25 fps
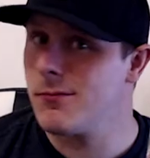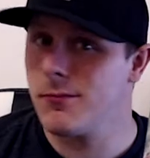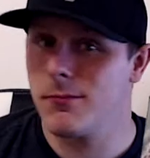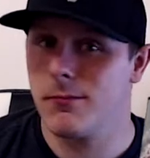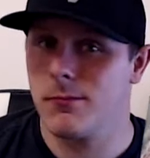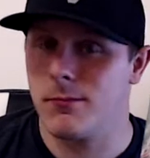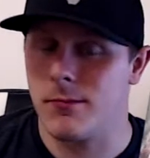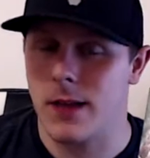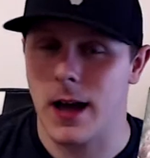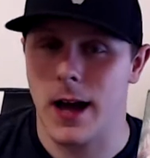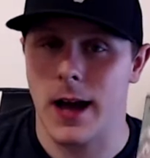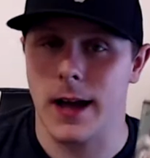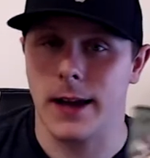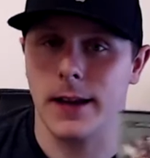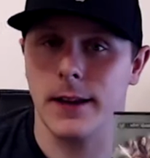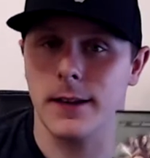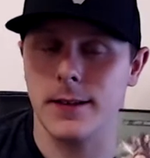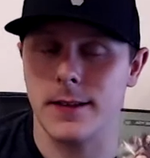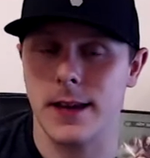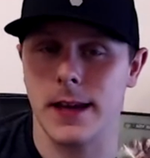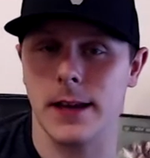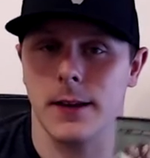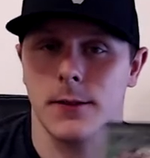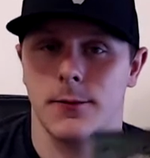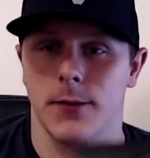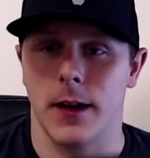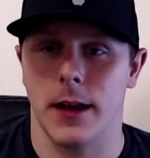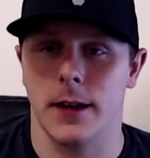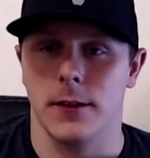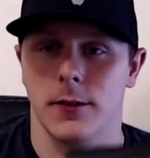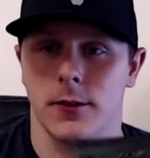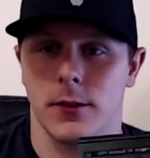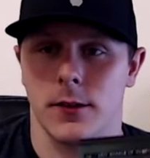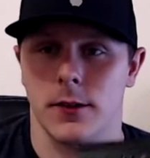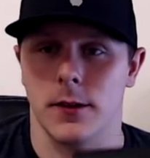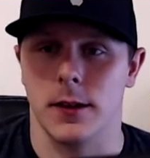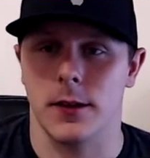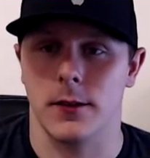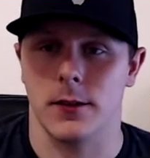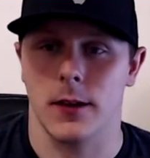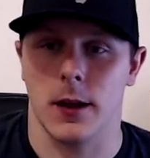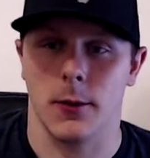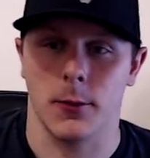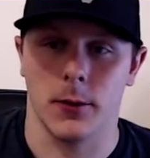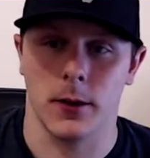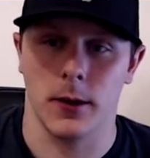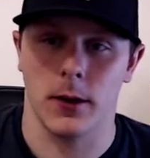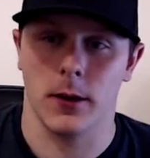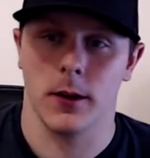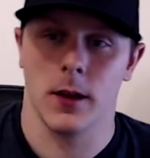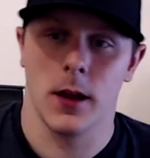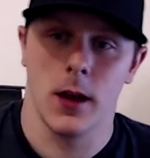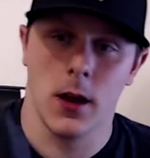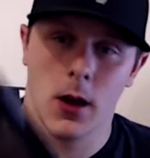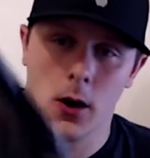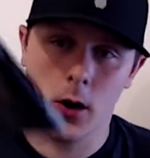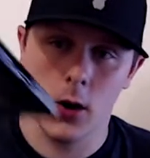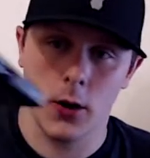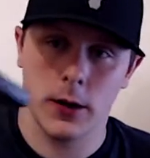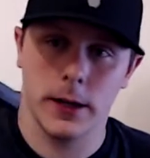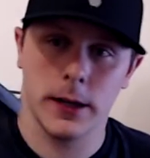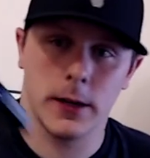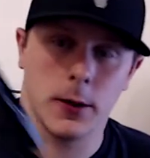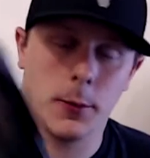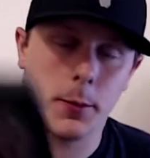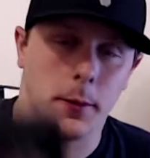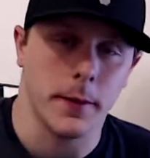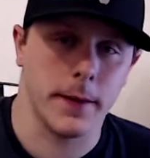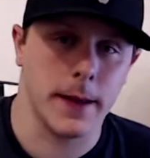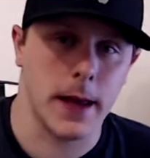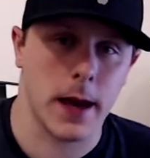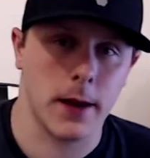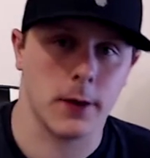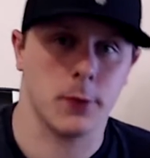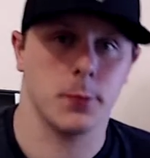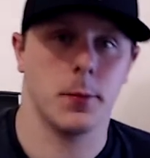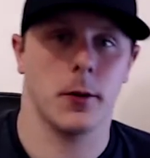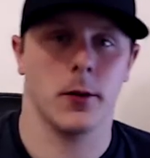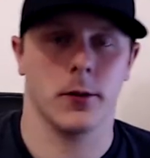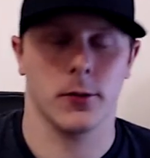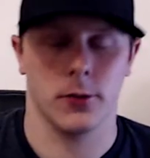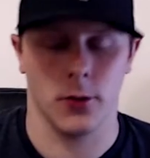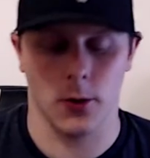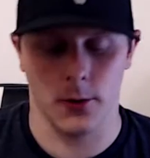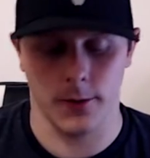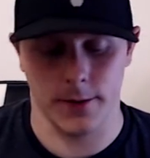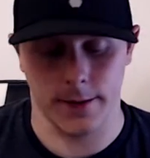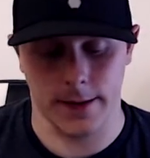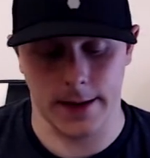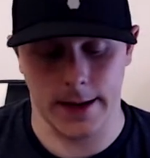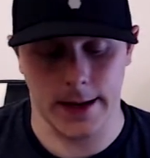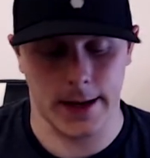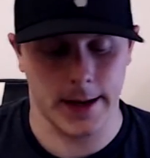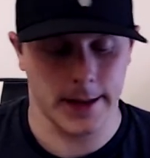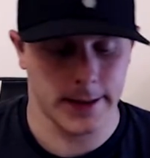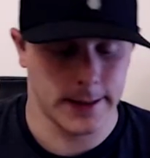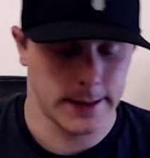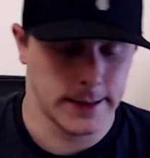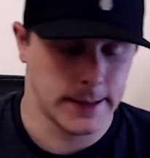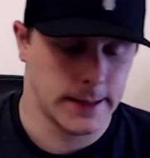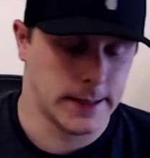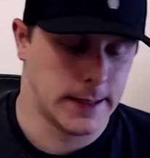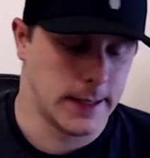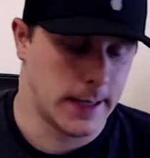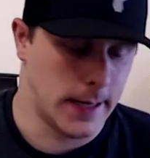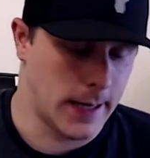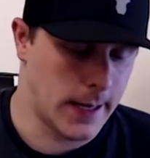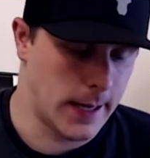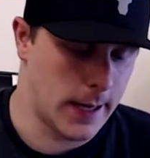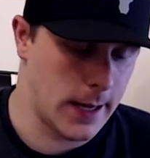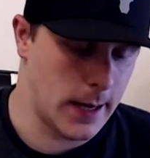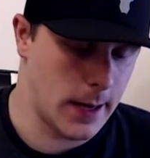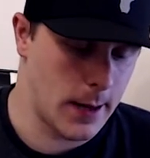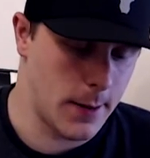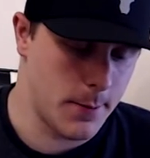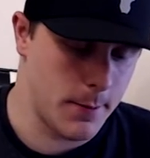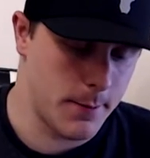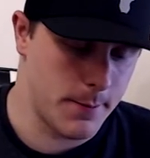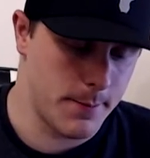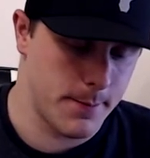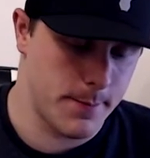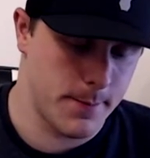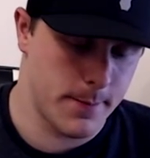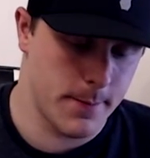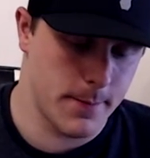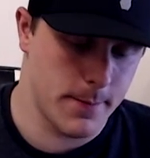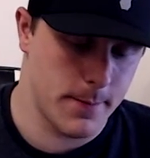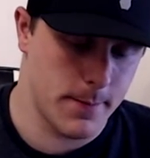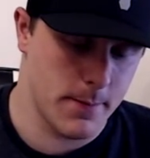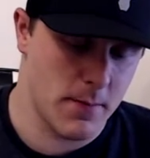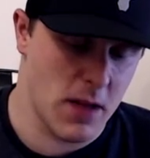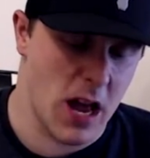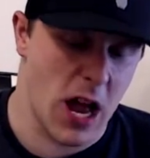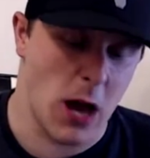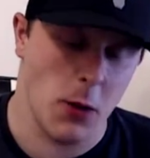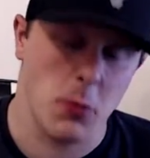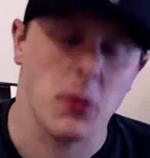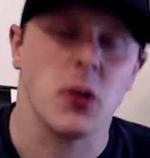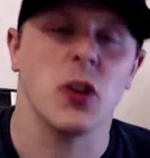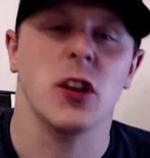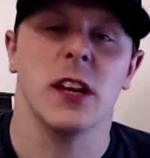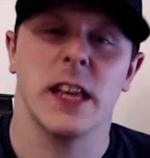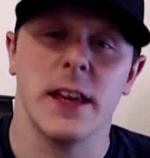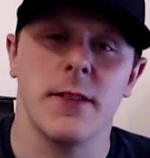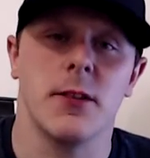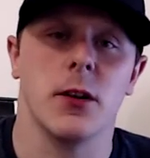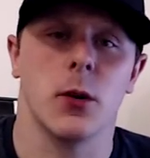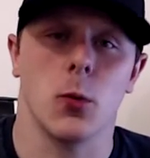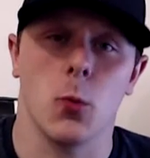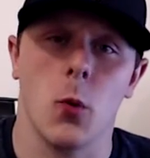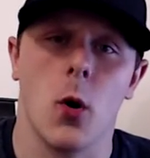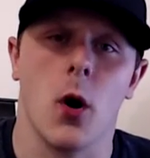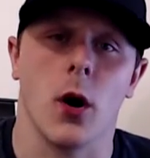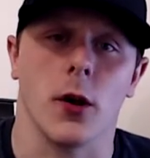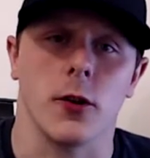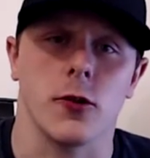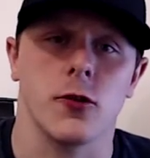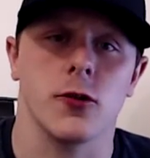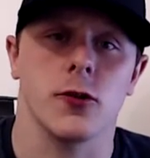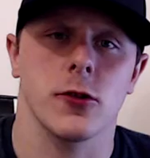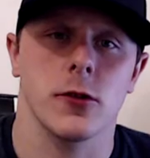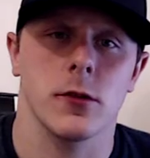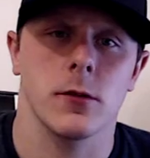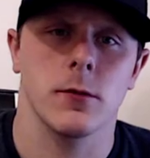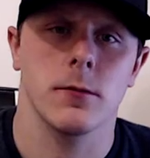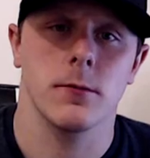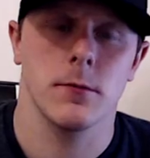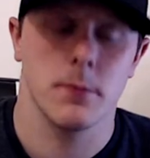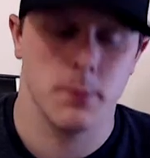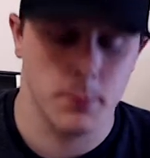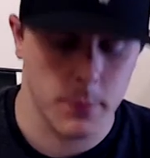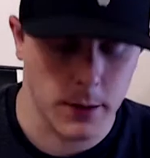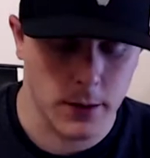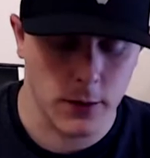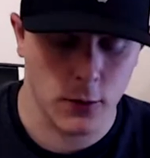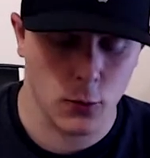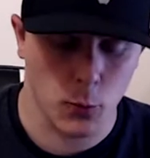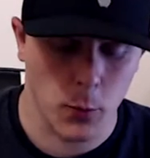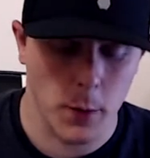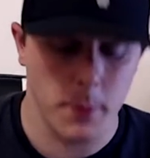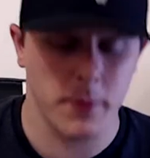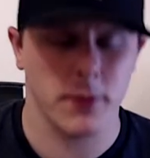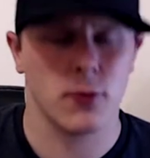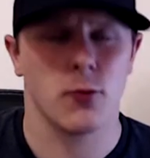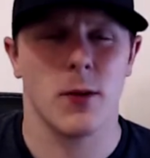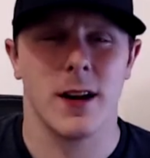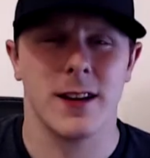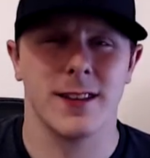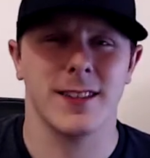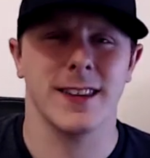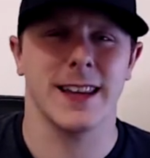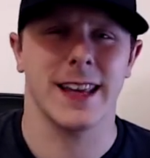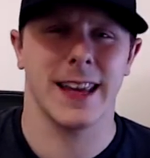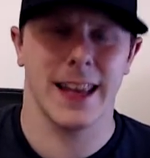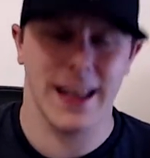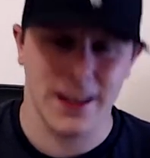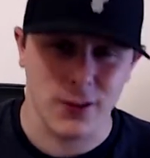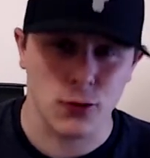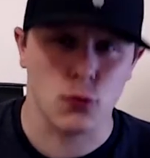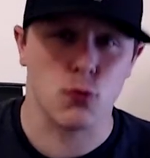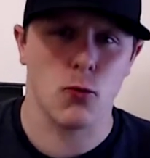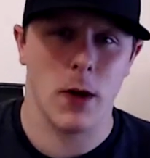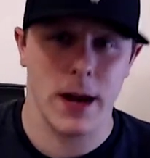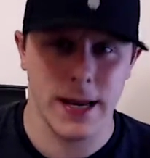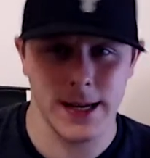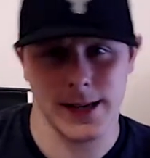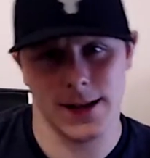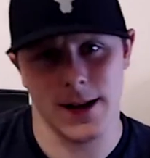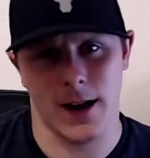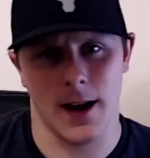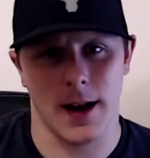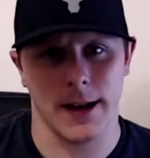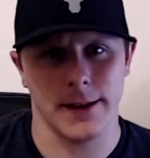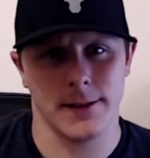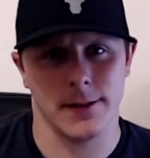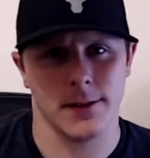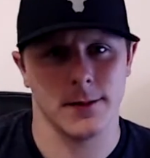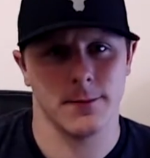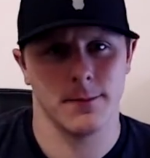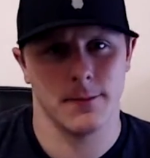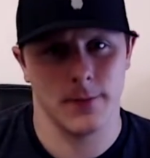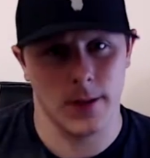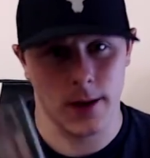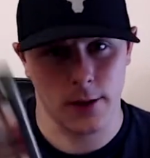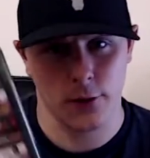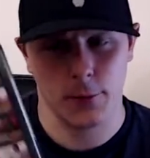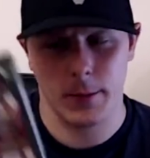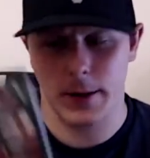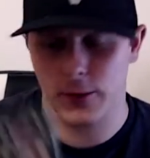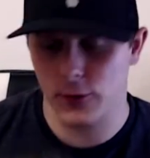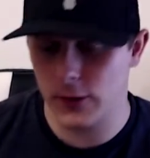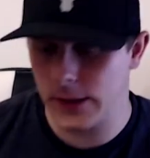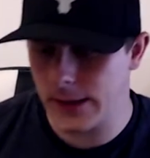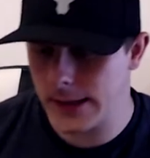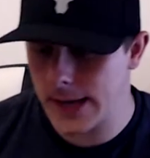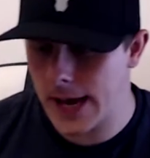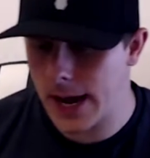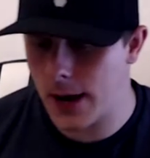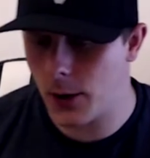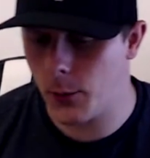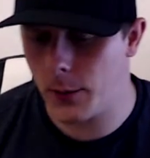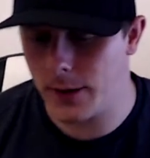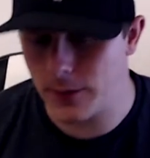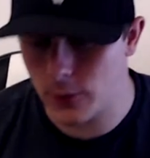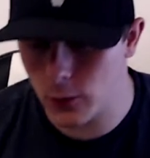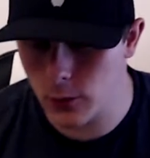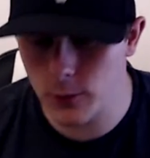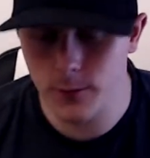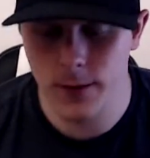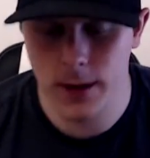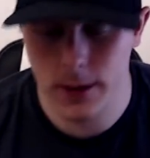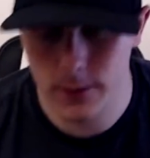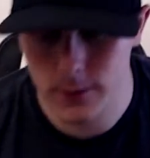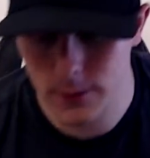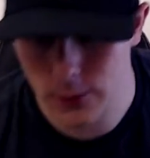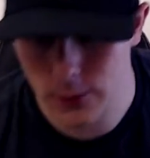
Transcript: that I can take advantage of this. I'm going to hook it up on the Xbox over there. Um, I'm going to give it a watch, because women's wrestling is great, guys, especially now in two thousand